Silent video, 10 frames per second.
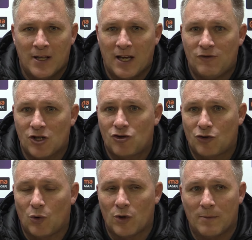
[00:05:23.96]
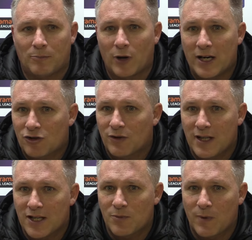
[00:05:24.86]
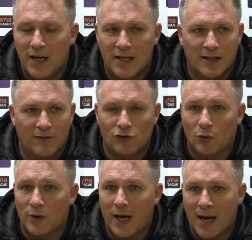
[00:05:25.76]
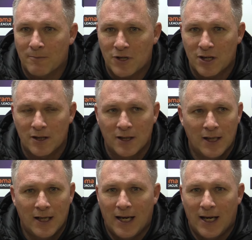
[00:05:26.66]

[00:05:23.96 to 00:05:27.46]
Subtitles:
They've just drawn at Braintree this week, they've drawn at Hampton,